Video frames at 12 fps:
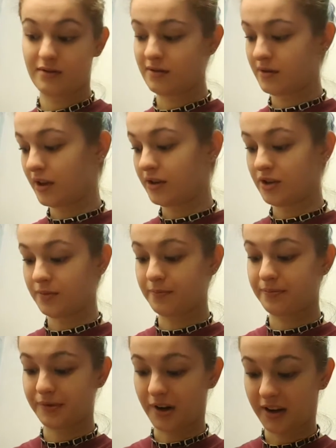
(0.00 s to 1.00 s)
they just
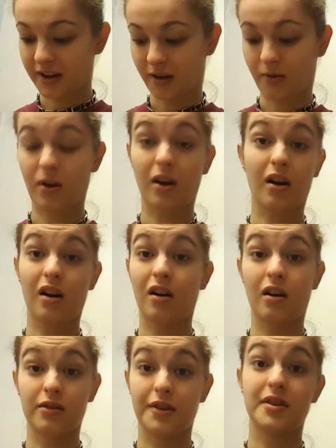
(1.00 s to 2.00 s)
break out
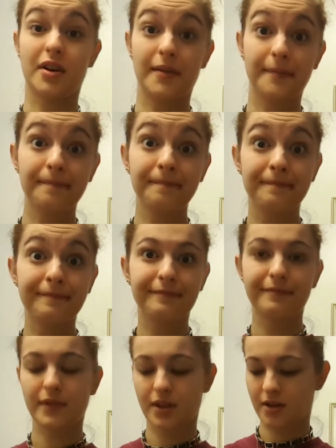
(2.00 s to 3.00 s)
all the time.
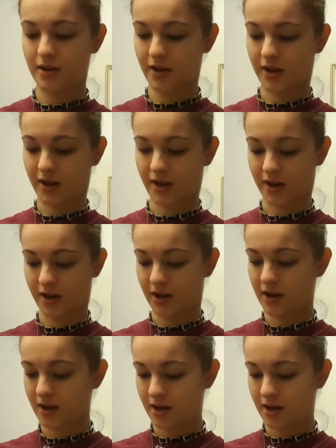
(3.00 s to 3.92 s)
And